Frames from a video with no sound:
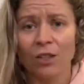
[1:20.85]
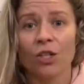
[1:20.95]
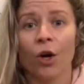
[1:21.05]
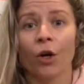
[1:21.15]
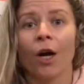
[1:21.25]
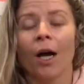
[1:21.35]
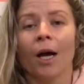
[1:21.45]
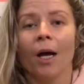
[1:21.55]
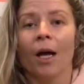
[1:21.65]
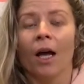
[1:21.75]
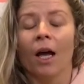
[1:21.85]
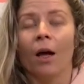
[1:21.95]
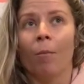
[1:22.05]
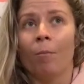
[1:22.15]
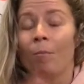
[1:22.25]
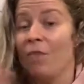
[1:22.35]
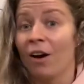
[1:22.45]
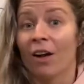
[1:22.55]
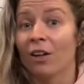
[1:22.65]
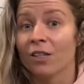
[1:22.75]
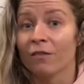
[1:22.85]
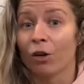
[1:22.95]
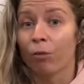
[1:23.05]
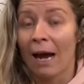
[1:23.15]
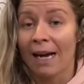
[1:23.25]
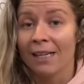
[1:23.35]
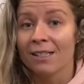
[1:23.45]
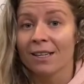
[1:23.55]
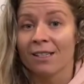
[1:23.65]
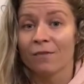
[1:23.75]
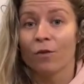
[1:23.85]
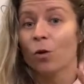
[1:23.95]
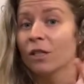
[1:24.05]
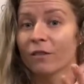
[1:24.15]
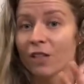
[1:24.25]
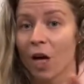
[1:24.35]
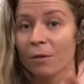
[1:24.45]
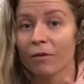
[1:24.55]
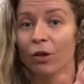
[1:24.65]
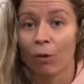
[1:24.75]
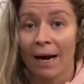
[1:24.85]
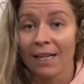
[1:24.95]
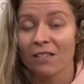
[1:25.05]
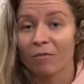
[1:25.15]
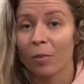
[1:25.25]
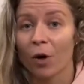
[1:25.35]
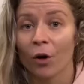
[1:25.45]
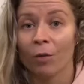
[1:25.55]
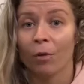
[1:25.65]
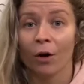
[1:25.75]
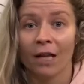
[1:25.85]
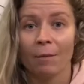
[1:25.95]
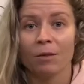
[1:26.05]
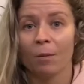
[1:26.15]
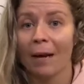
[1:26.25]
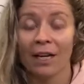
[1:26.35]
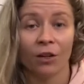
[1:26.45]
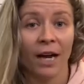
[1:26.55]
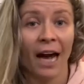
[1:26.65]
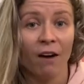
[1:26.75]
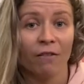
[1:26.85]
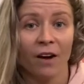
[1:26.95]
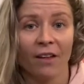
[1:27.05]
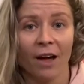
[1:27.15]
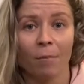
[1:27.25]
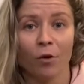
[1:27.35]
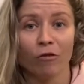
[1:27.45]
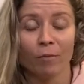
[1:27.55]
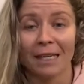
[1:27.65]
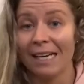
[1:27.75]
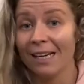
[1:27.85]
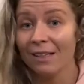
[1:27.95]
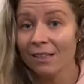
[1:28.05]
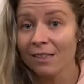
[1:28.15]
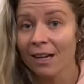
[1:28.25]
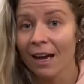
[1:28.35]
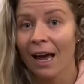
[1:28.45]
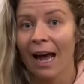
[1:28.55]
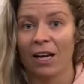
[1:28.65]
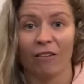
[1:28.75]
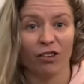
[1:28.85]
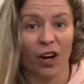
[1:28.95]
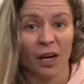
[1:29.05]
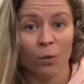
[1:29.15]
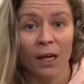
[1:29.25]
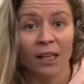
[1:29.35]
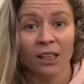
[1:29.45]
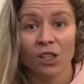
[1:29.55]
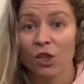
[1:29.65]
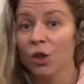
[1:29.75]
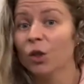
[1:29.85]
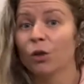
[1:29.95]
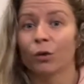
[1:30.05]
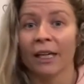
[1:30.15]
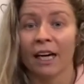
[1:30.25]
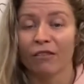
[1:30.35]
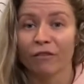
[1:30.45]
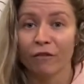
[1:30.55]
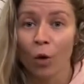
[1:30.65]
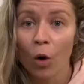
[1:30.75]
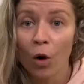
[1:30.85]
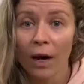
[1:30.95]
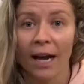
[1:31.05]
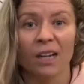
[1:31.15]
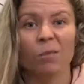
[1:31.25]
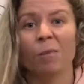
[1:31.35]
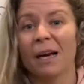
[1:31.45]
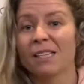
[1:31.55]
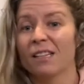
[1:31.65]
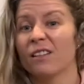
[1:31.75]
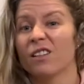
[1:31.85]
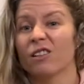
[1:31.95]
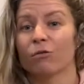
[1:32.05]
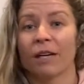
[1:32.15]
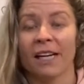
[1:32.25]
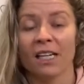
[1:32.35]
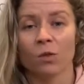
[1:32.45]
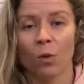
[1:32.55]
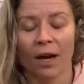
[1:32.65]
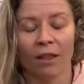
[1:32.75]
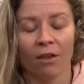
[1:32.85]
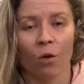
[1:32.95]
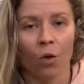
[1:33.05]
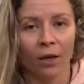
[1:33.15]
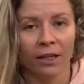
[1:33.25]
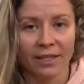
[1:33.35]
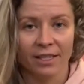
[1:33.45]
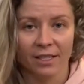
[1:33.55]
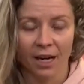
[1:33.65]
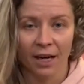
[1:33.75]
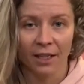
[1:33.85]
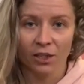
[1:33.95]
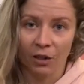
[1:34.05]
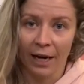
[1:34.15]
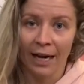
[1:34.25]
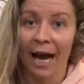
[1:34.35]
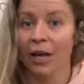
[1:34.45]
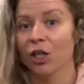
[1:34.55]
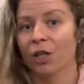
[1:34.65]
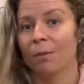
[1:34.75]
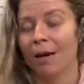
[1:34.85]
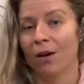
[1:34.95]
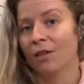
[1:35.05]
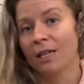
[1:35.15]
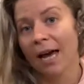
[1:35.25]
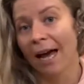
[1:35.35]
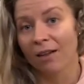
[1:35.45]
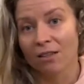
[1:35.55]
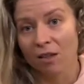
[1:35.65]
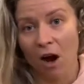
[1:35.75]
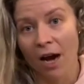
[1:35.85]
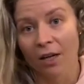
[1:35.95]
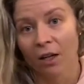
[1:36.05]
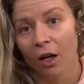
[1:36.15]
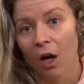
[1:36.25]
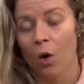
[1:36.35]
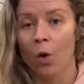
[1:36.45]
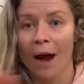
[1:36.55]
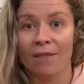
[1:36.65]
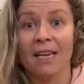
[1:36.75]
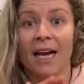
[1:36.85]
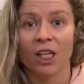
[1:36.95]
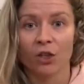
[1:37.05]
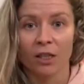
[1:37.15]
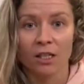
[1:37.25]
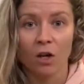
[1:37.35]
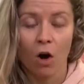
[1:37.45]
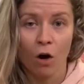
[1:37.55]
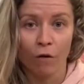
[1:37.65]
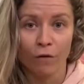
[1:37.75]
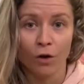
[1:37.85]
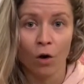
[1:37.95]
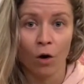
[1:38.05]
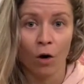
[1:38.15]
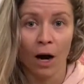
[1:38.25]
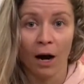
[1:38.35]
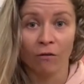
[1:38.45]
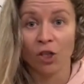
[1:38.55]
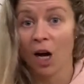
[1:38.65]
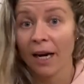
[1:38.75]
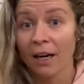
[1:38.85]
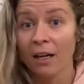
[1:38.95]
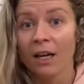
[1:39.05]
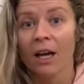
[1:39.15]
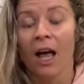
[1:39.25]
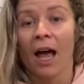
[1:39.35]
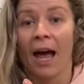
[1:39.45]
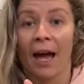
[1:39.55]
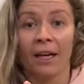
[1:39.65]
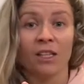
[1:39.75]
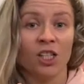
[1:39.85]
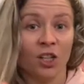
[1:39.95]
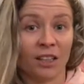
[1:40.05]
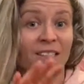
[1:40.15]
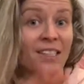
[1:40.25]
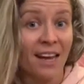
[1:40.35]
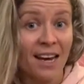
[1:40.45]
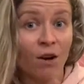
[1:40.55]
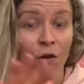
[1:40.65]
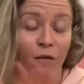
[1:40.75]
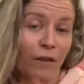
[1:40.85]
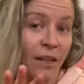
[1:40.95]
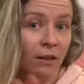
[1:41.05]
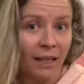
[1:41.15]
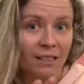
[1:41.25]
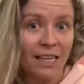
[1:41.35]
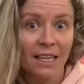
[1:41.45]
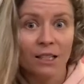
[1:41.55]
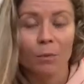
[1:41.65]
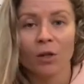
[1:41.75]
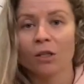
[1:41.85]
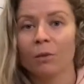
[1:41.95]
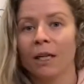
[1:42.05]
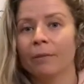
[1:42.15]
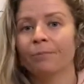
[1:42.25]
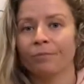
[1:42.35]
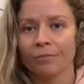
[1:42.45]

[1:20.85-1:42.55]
So there are lots of grades. There's 4 different types of grades of prolapse depending on how far that movement is. You have grade 1, 2, 3, and 4. And basically 3 is where the organ is starting to like actually be on the outside or at the entrance of your vagina. And you can see or feel like see it possibly.